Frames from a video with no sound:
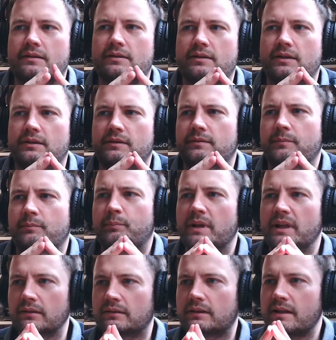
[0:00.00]
to
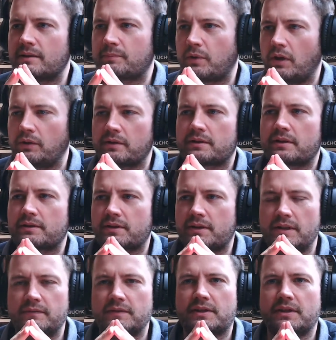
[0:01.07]
build these products and
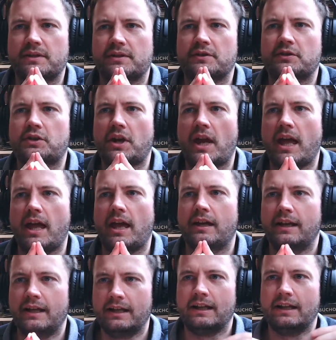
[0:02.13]
services and
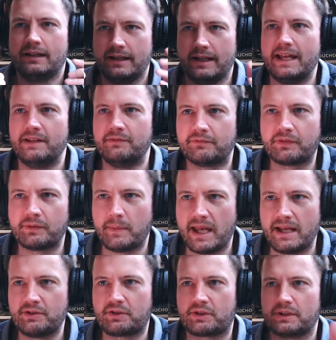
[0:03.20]
share
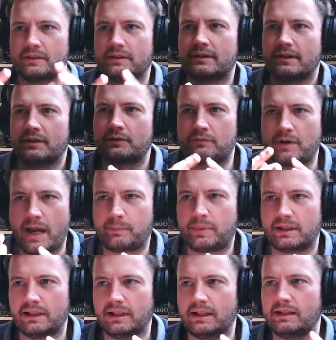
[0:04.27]
information
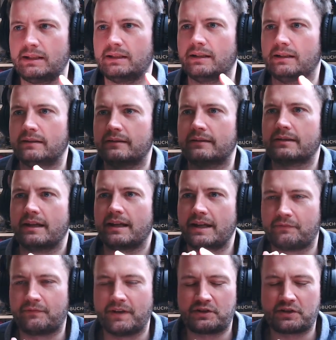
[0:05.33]
rapidly and
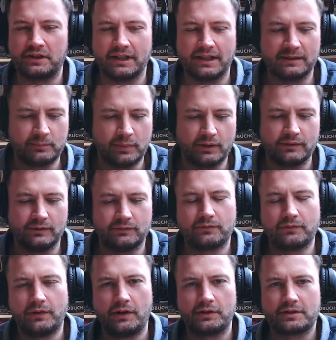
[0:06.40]
efficiently, but
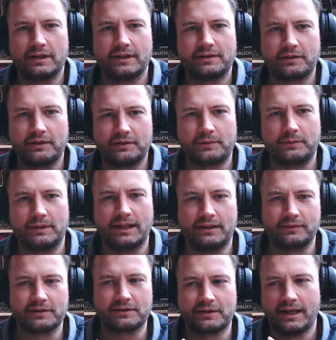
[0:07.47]
unfortunately it's also
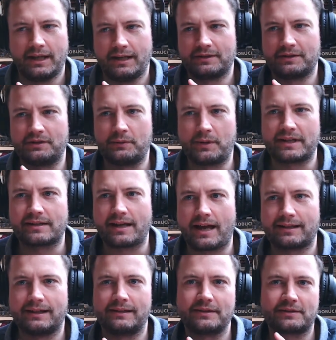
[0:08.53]
allowed us to do
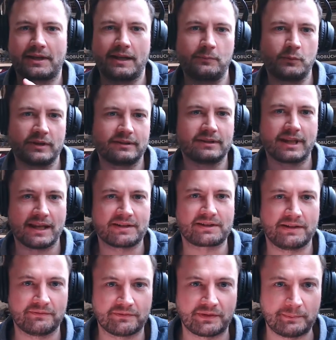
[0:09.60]
exactly the same with
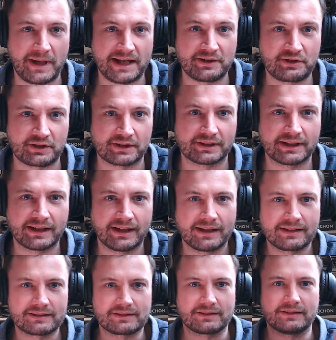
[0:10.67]
disinformation.
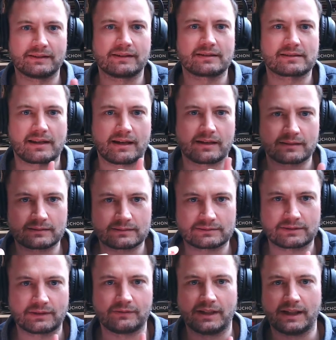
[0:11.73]
So there's that
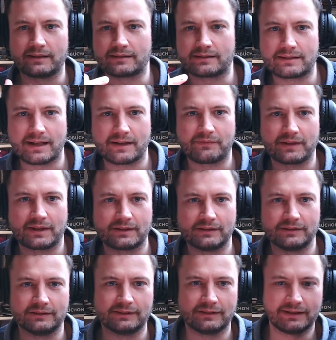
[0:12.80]
sort of like
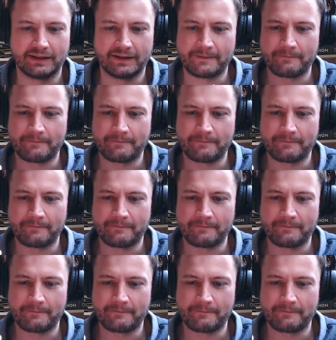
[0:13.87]
difficult,